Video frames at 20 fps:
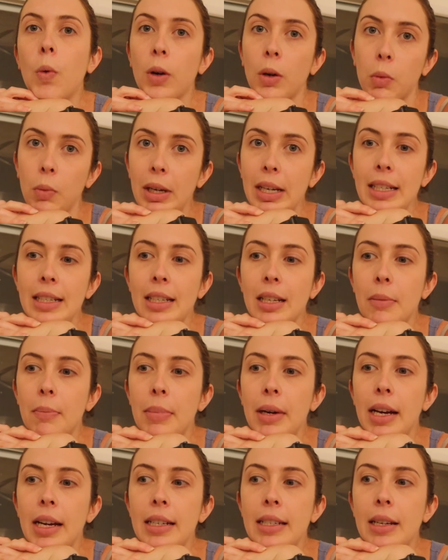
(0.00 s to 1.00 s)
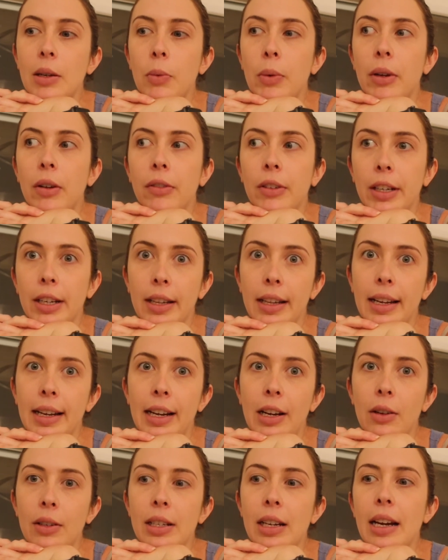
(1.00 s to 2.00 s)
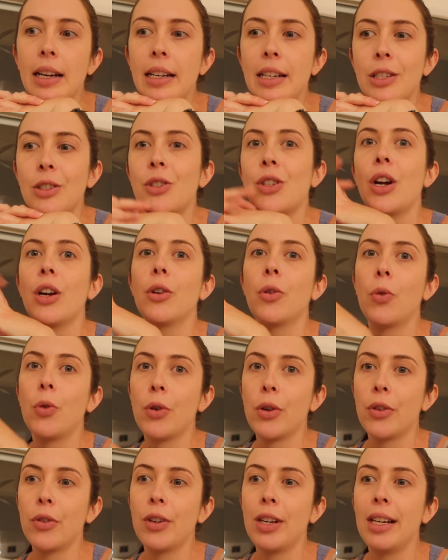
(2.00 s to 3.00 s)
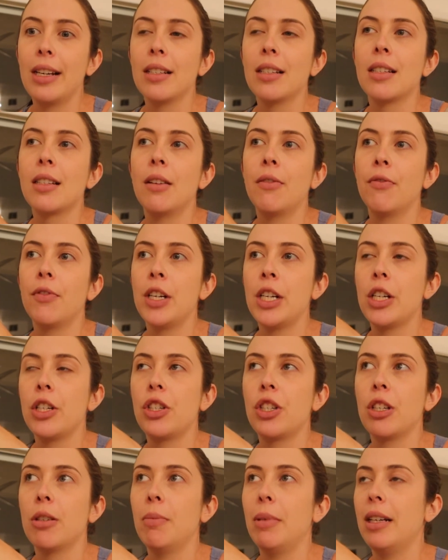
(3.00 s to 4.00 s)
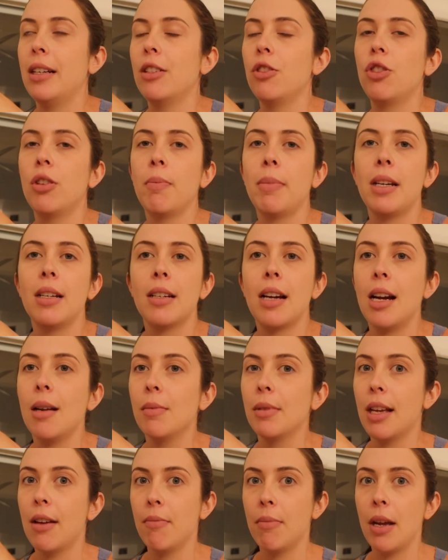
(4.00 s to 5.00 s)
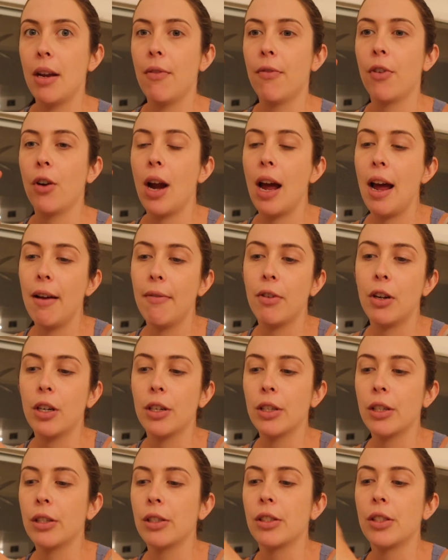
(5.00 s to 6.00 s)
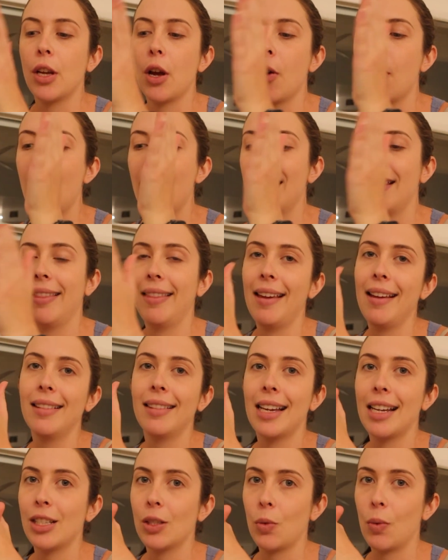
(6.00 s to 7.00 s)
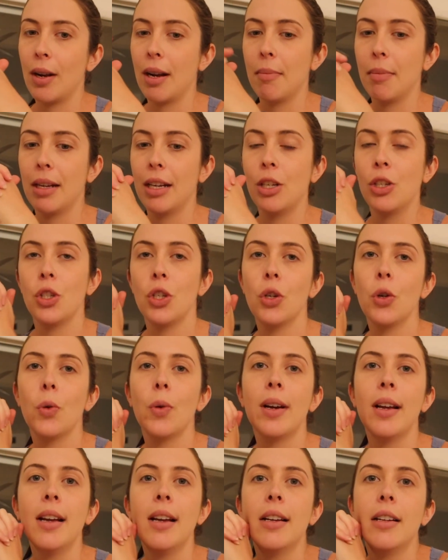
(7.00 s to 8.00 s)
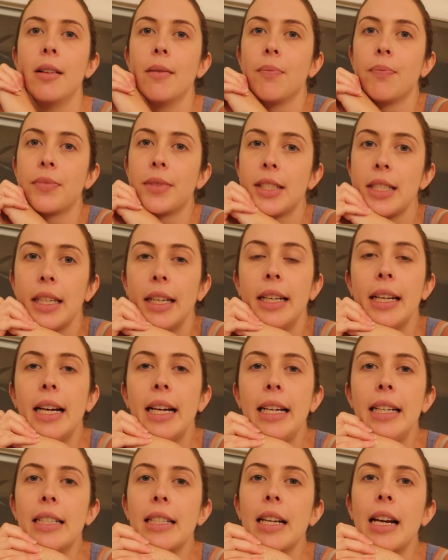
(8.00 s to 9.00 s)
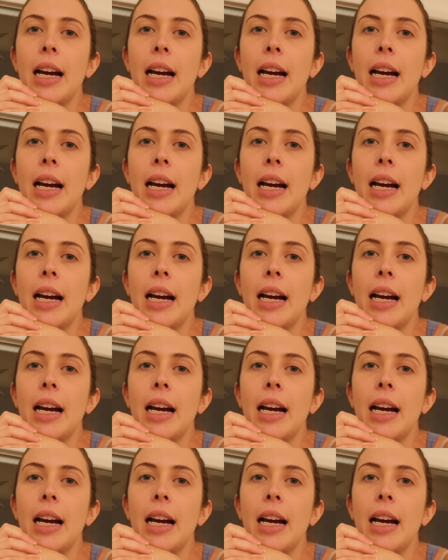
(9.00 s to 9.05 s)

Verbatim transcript: or what, but we will figure that out. I need to start ordering some furniture because shipping times have been forever. So I think that's what I'm gonna do tonight